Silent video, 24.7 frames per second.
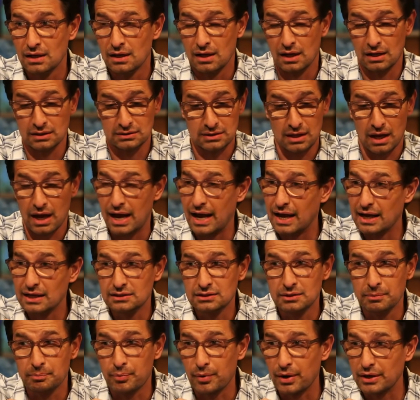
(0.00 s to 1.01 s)
It's the
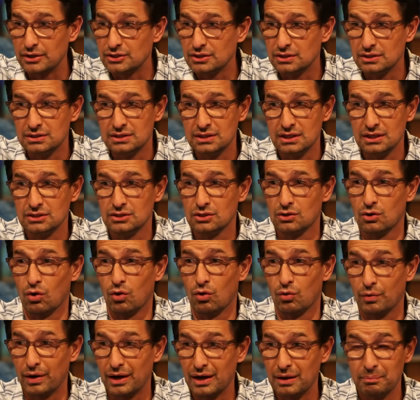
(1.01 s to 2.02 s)
highest depression season
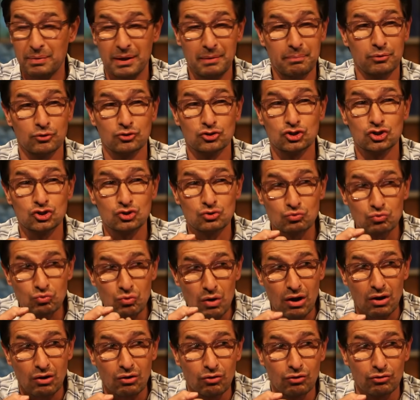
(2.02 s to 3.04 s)
already. People
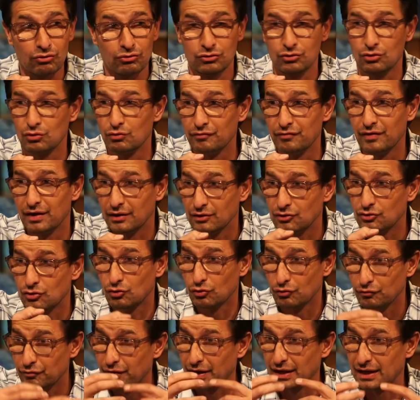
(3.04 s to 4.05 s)
struggle through
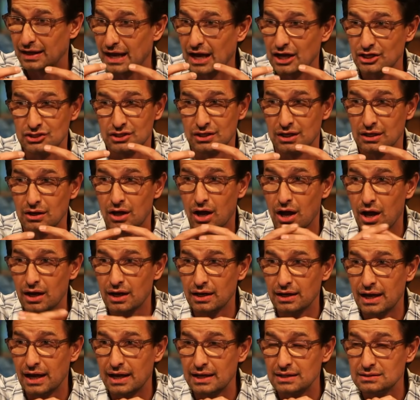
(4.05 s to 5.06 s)
vacation and
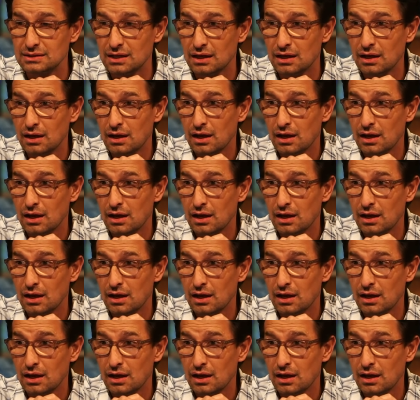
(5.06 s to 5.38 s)
holidays.